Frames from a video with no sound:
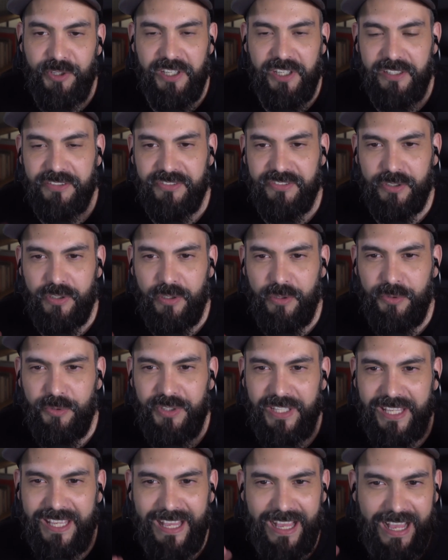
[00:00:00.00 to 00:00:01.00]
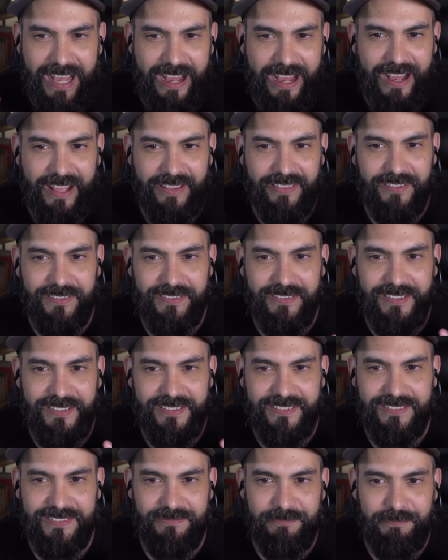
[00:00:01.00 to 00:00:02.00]
years ago, they had
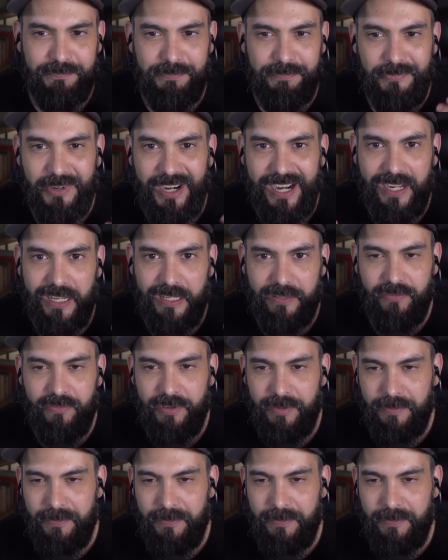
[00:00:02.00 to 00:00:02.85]
this vibe.